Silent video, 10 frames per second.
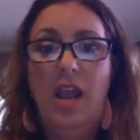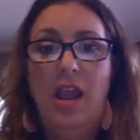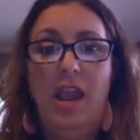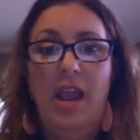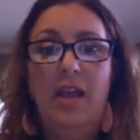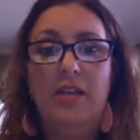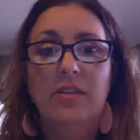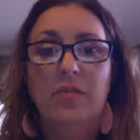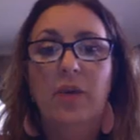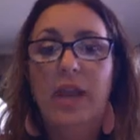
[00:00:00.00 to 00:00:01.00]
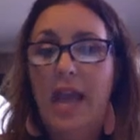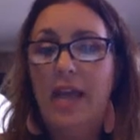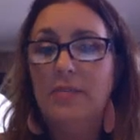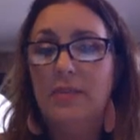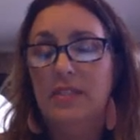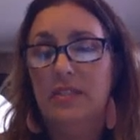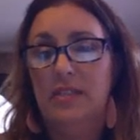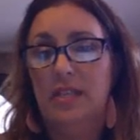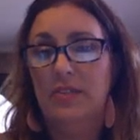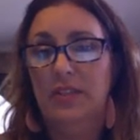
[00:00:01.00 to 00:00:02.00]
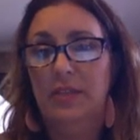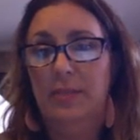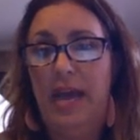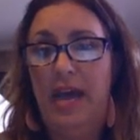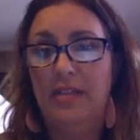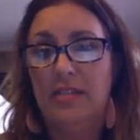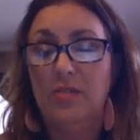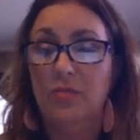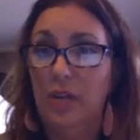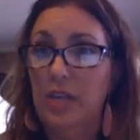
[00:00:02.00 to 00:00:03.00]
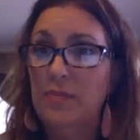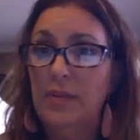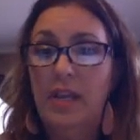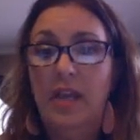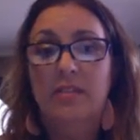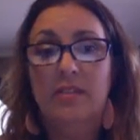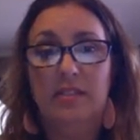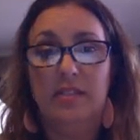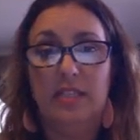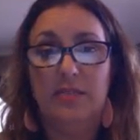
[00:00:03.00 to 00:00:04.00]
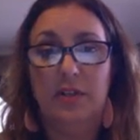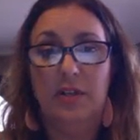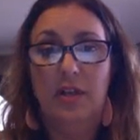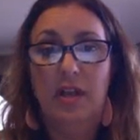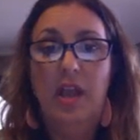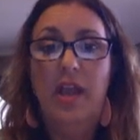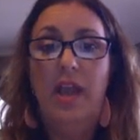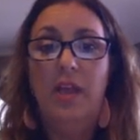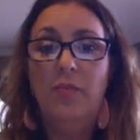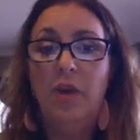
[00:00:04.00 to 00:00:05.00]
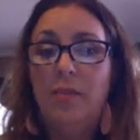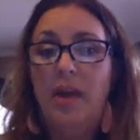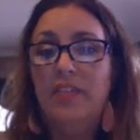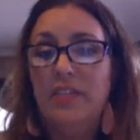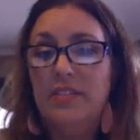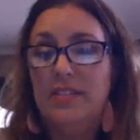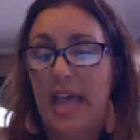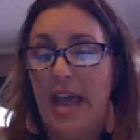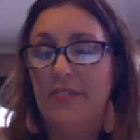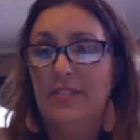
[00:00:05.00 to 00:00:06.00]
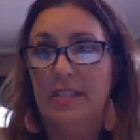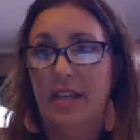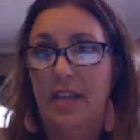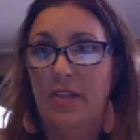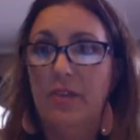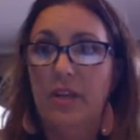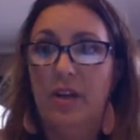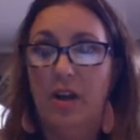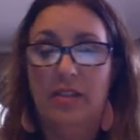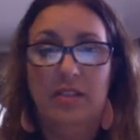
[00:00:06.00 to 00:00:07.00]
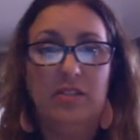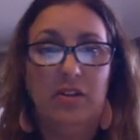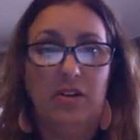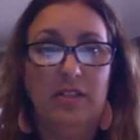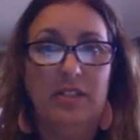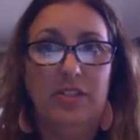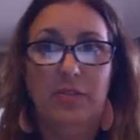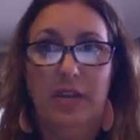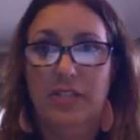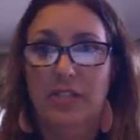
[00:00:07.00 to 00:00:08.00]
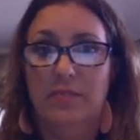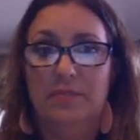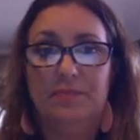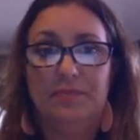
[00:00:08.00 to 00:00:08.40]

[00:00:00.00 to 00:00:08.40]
And what has been successful in the past? What has been unsuccessful? And what might the staff say regarding this current situation?